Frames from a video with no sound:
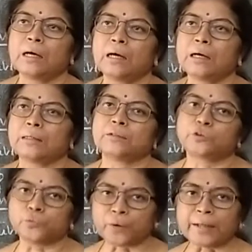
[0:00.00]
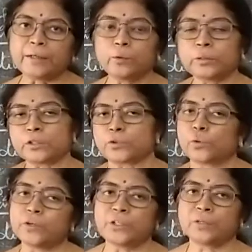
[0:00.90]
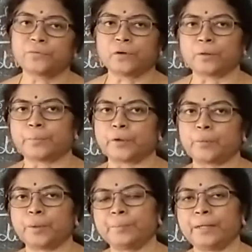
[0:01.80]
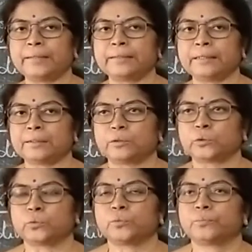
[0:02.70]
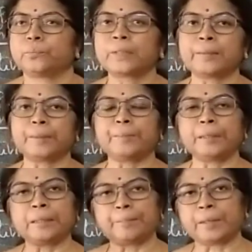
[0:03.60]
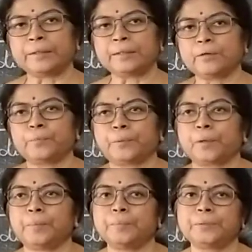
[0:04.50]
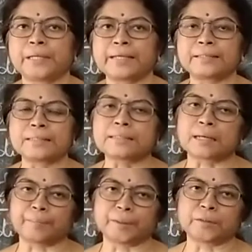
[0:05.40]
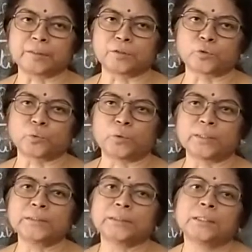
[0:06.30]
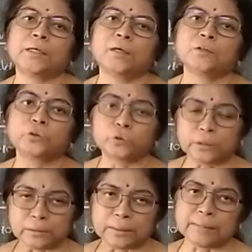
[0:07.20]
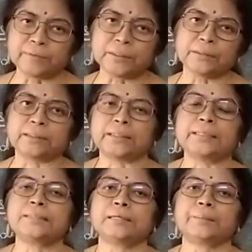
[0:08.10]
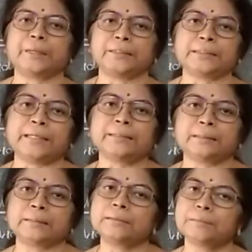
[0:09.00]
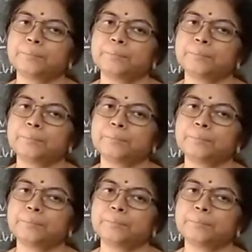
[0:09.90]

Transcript: and to find out a solution for a problem. Like that also, there may be plenty of problems exist among the students. So, even the teacher may take the